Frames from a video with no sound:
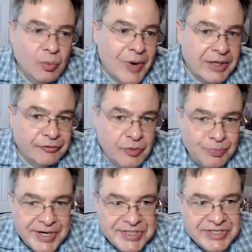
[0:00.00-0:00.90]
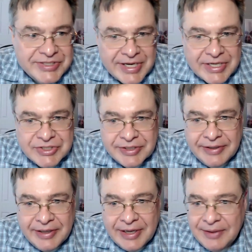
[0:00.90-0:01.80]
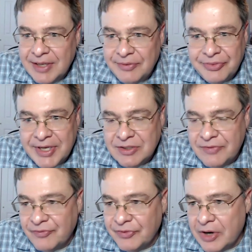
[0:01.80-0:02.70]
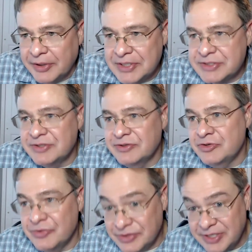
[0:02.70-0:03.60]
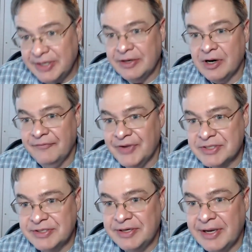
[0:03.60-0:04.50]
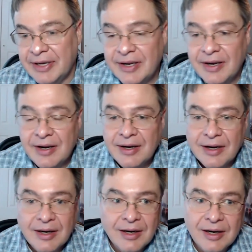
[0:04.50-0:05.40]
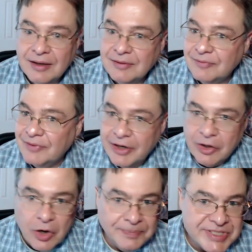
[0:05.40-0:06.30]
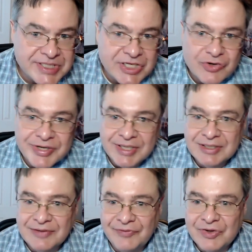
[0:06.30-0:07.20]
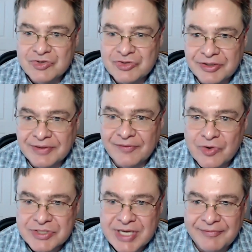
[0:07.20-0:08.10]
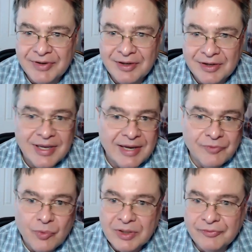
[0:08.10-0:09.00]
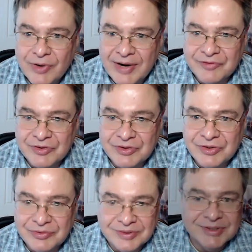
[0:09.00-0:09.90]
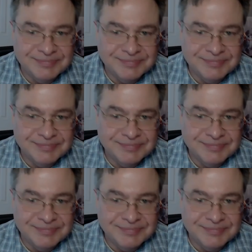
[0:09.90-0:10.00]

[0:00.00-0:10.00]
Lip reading: wonderful presentation, and thank you for the audience to attending our event today. I hope to see you again in the future, and of course, have a wonderful afternoon.